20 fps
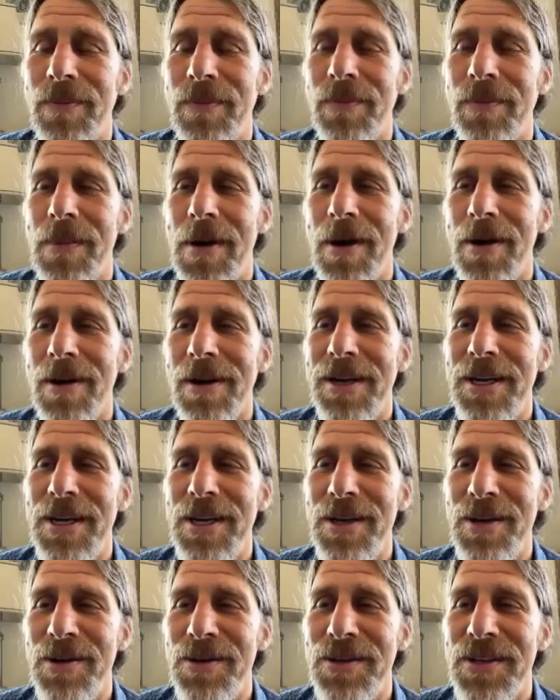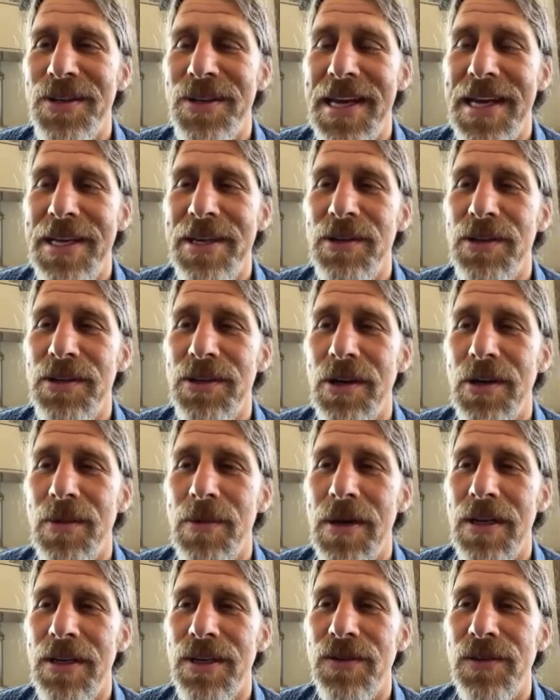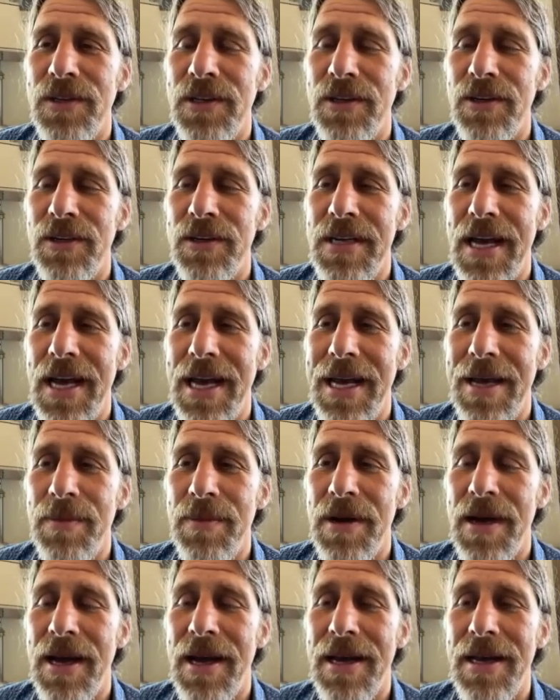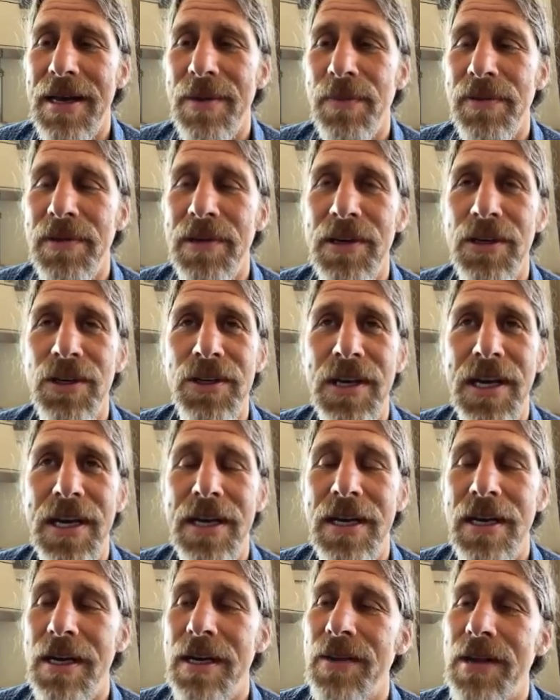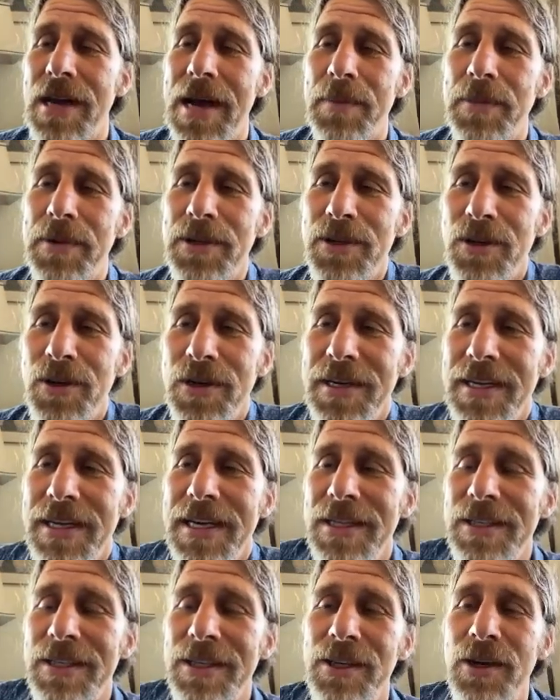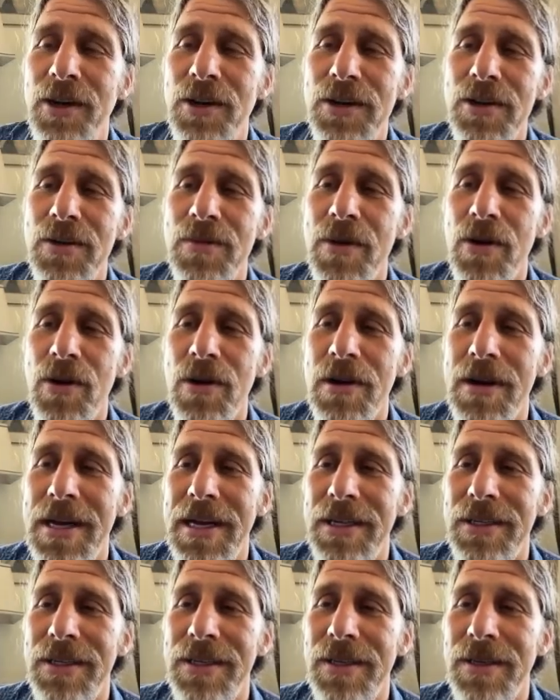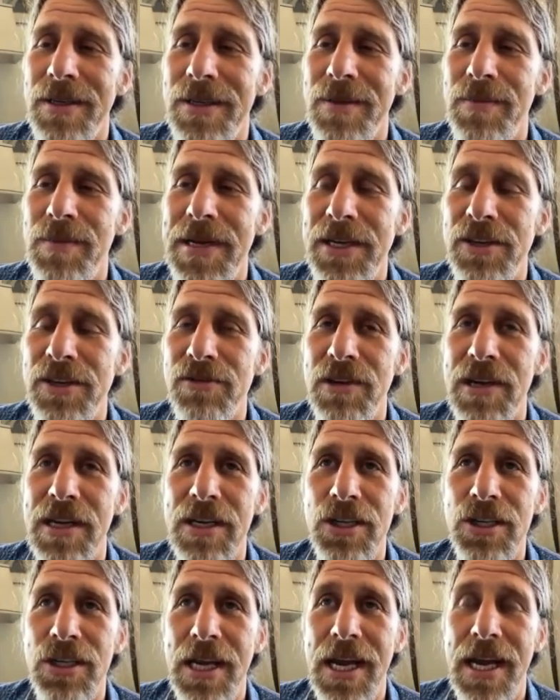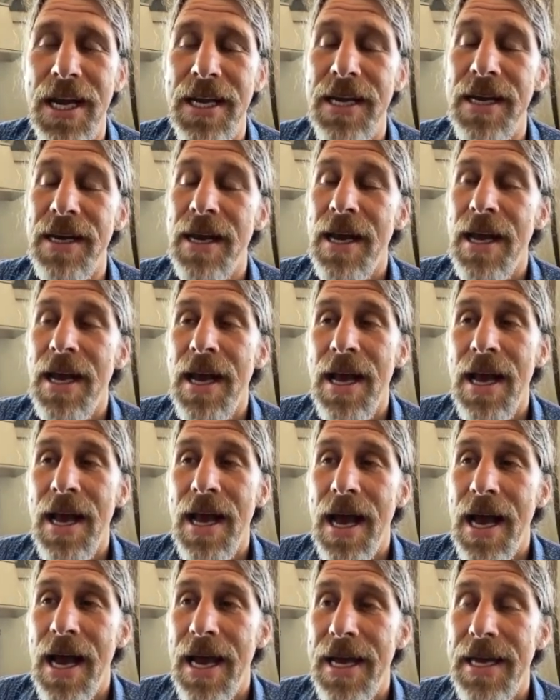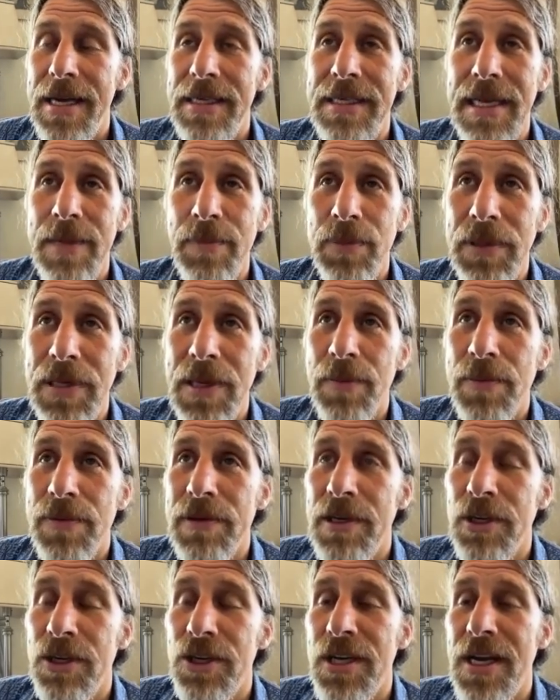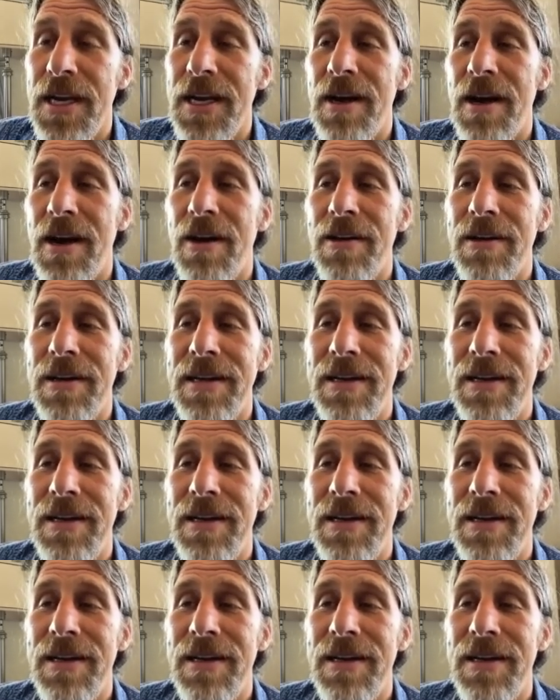Mark Hughes, thank you so much for your time. I appreciate the opportunity to get to know you more and to meet Trish. And I deeply appreciate our